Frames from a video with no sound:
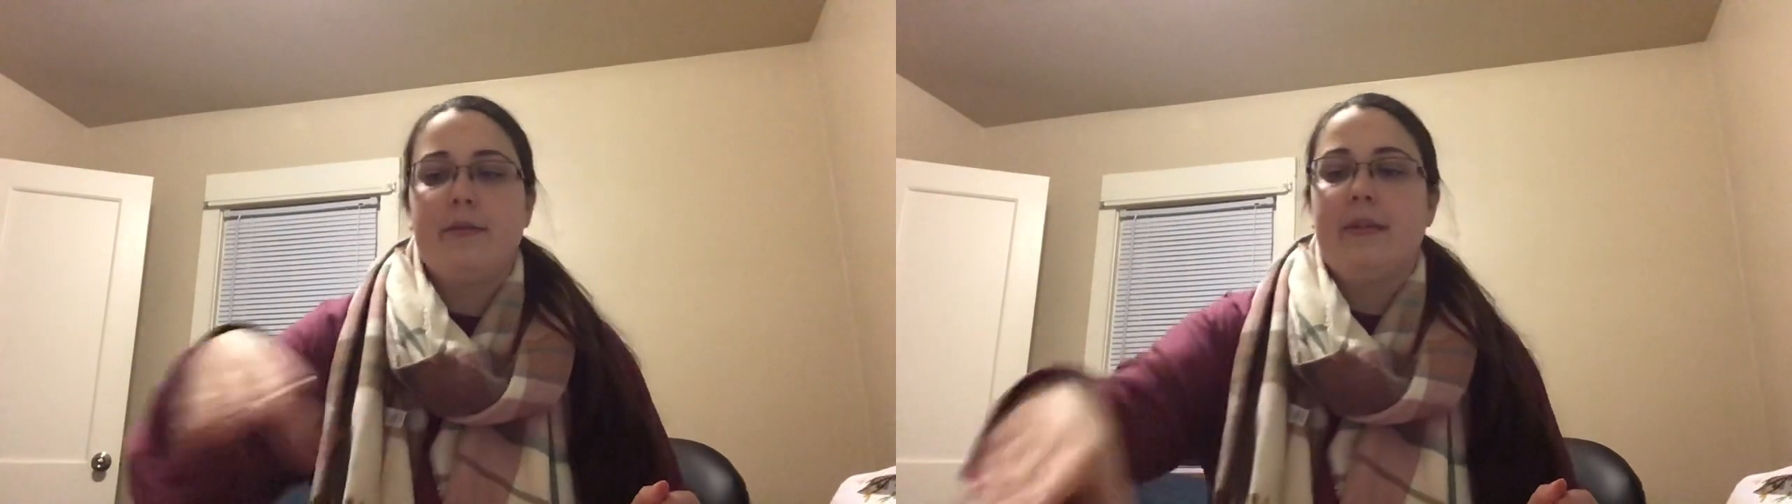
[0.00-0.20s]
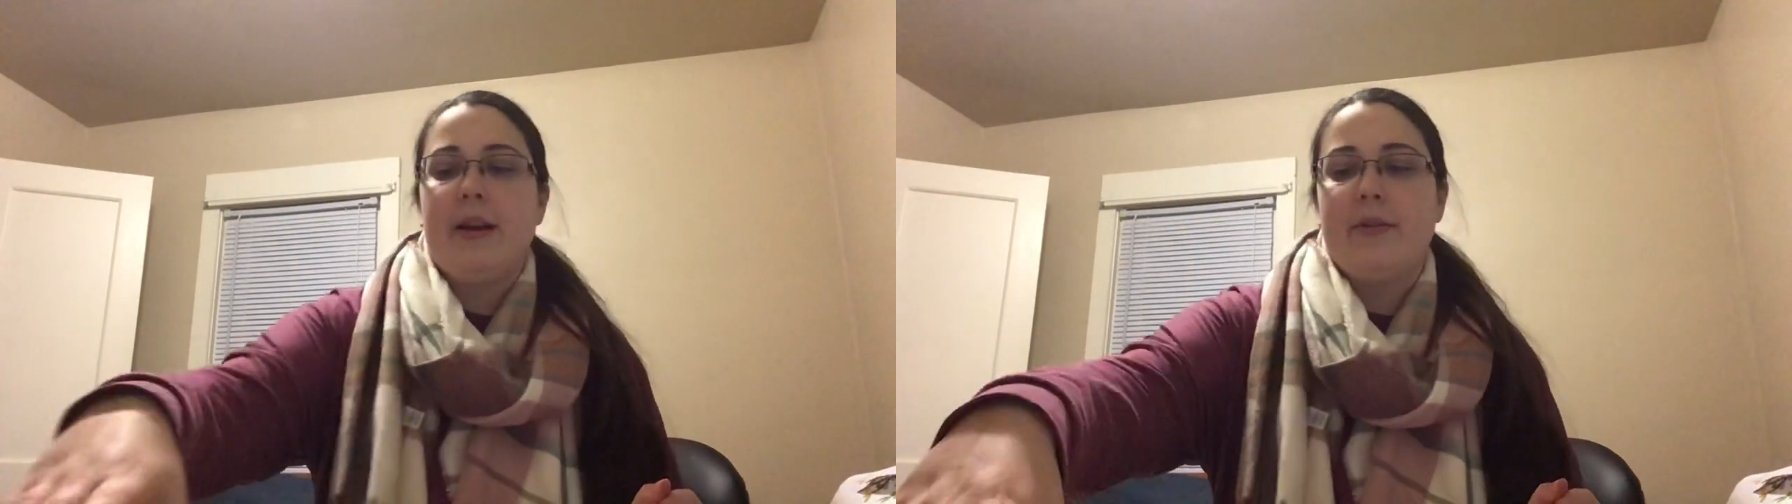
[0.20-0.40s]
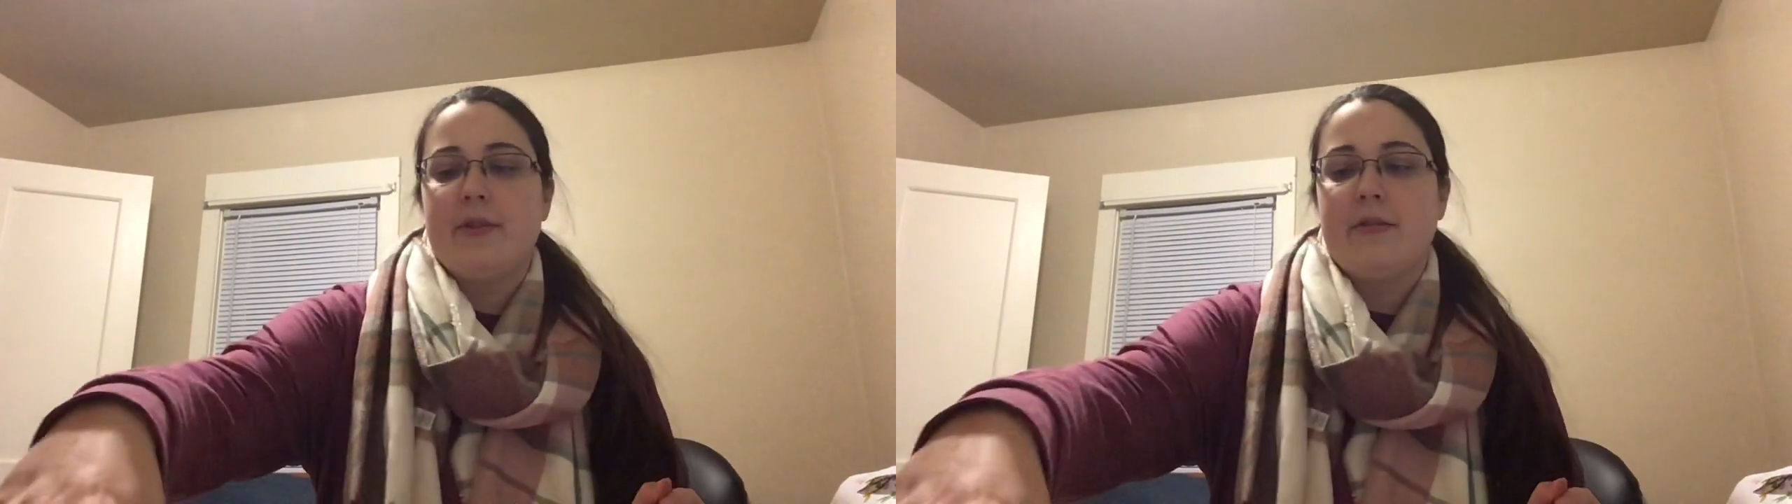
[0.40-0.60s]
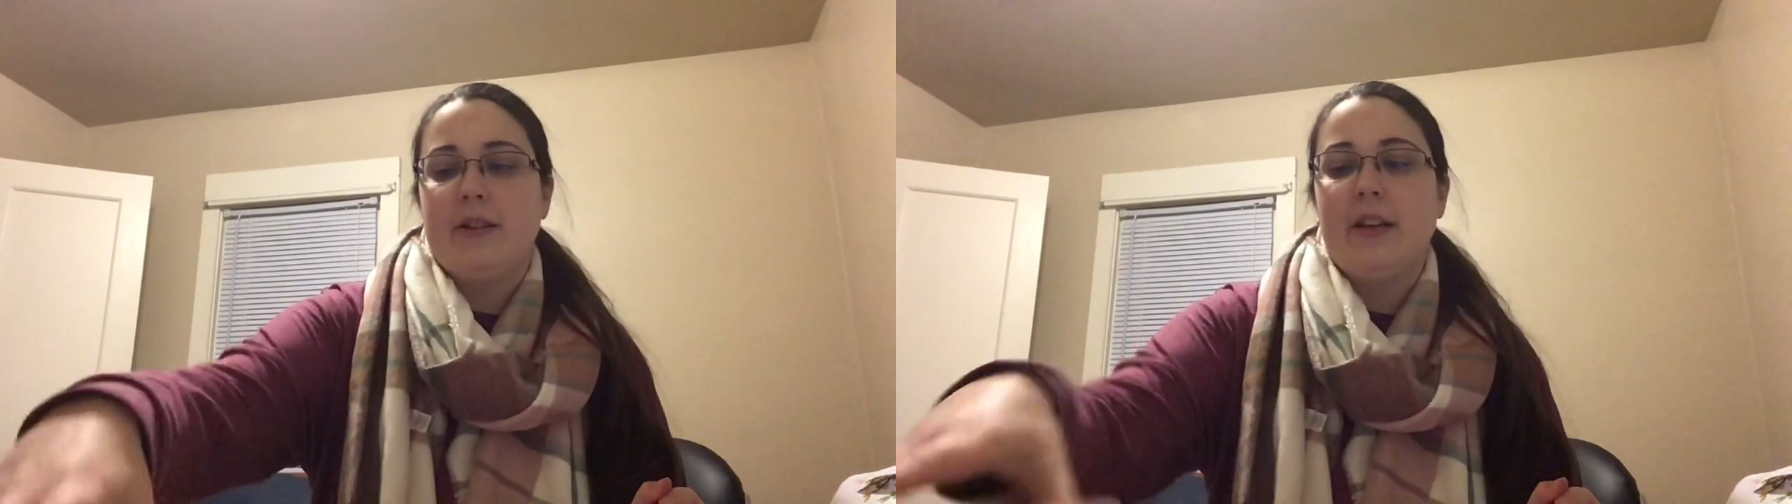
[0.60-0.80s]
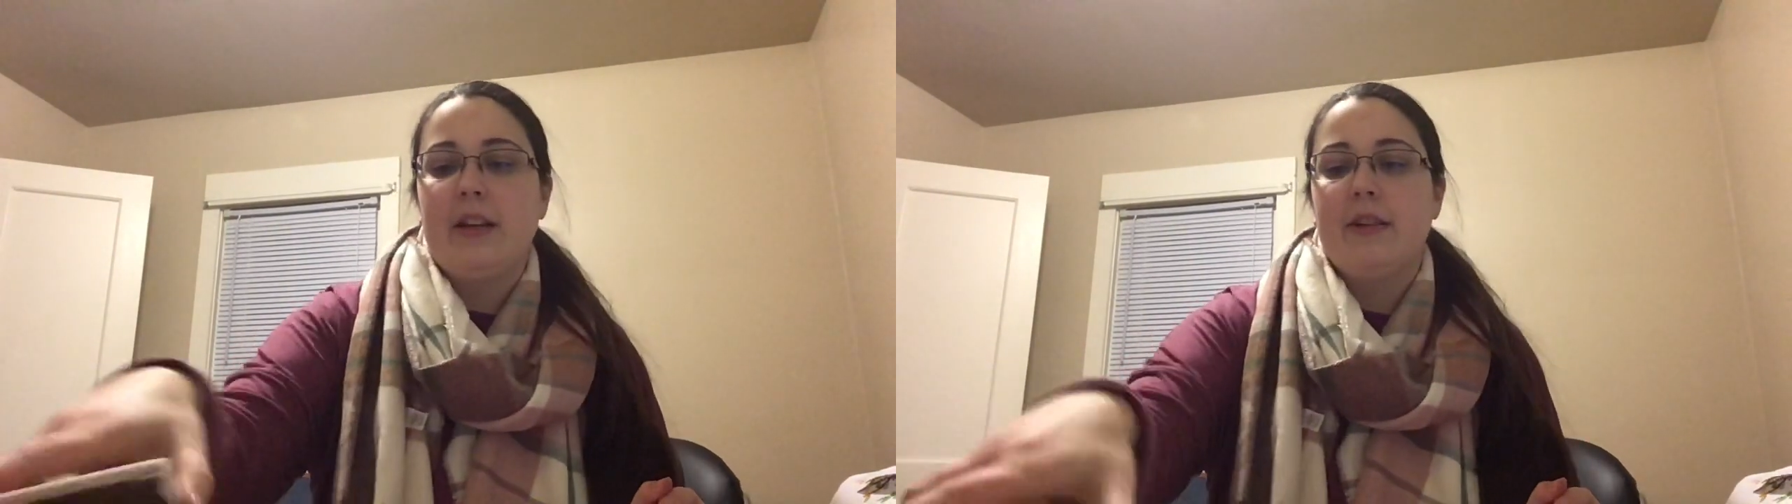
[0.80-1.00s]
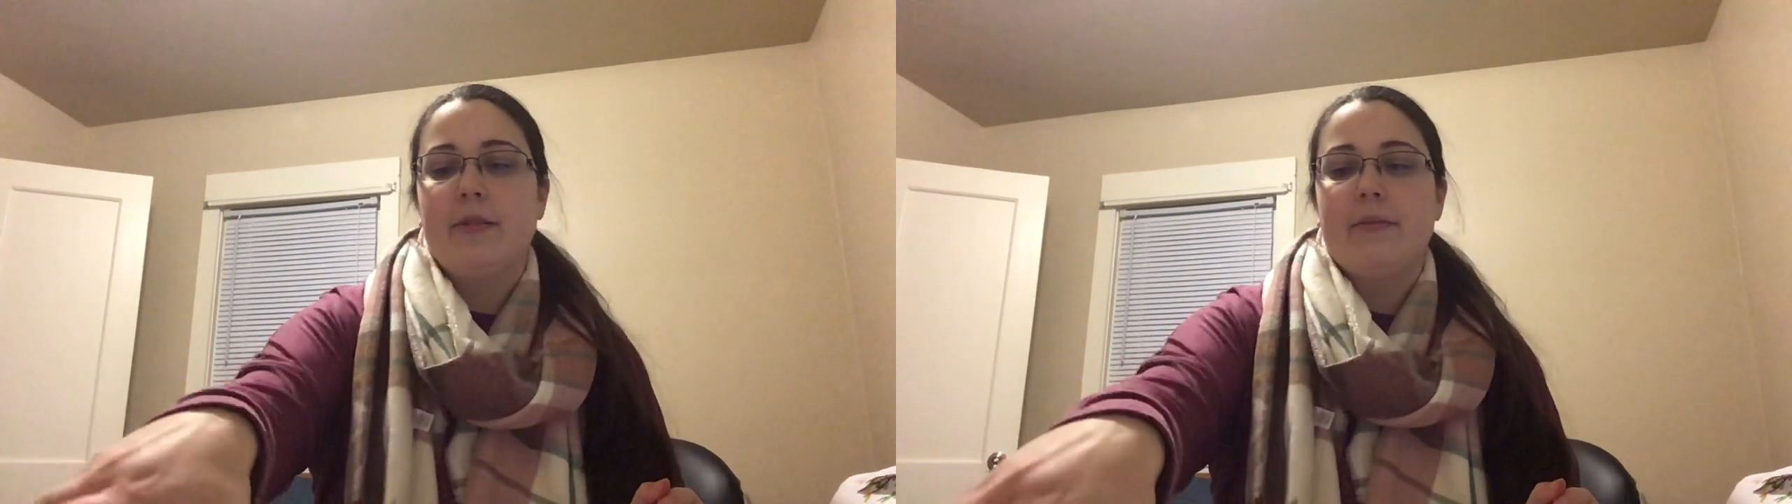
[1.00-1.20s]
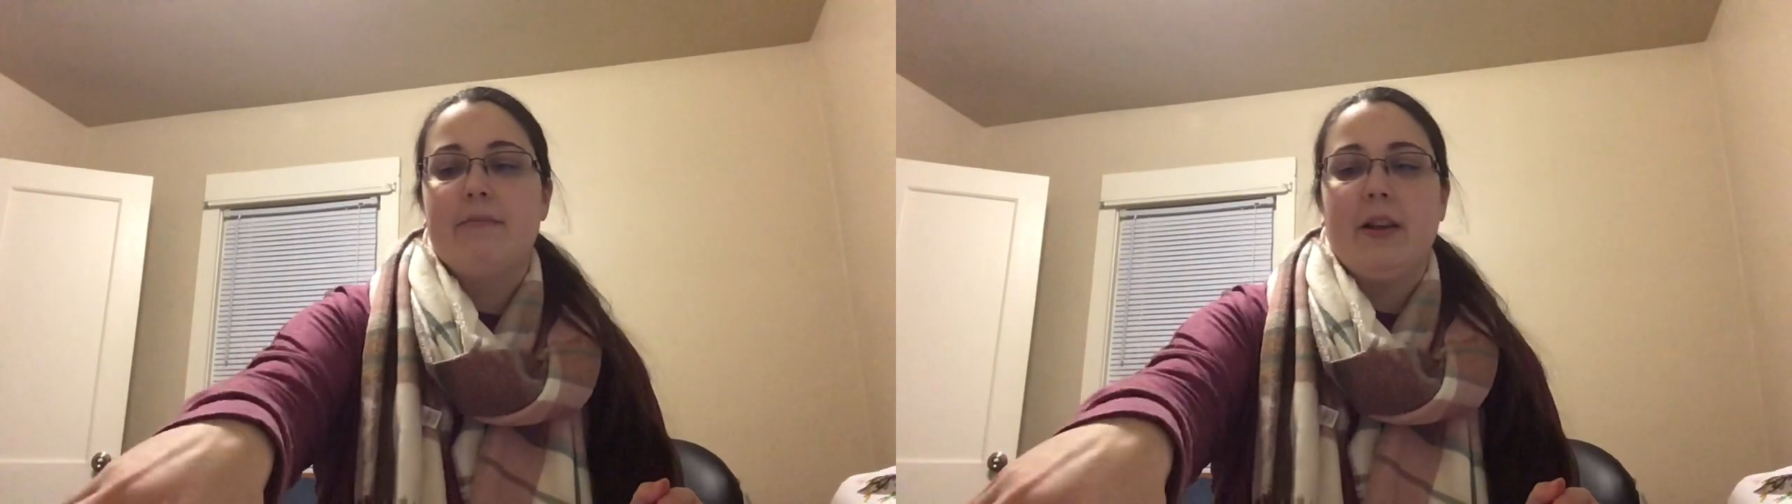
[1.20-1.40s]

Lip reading: that one's really cute.